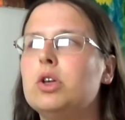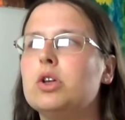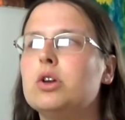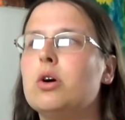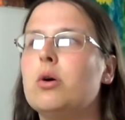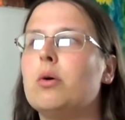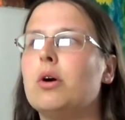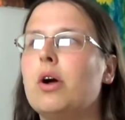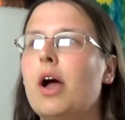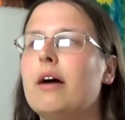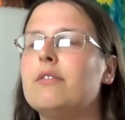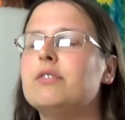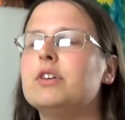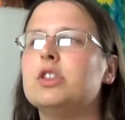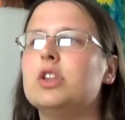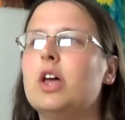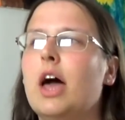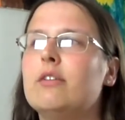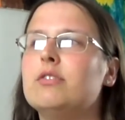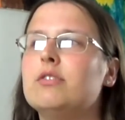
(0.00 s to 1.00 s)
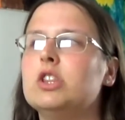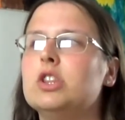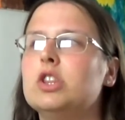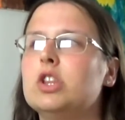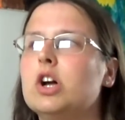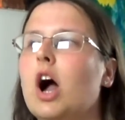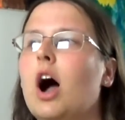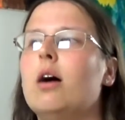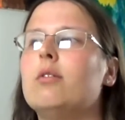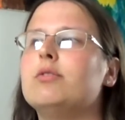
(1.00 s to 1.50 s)
you know, or having having
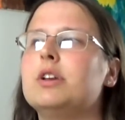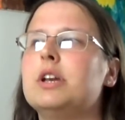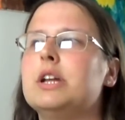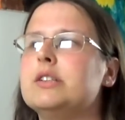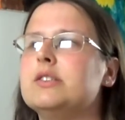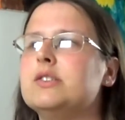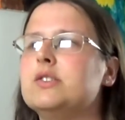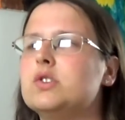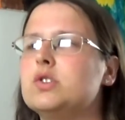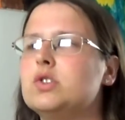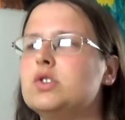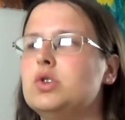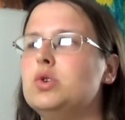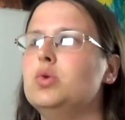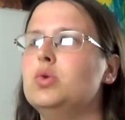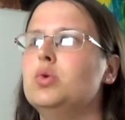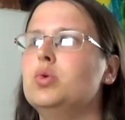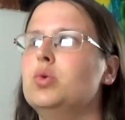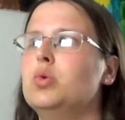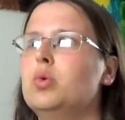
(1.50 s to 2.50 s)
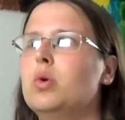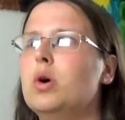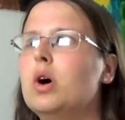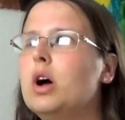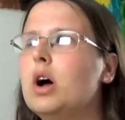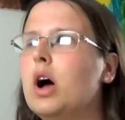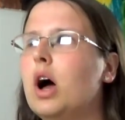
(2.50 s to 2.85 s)
the confidence to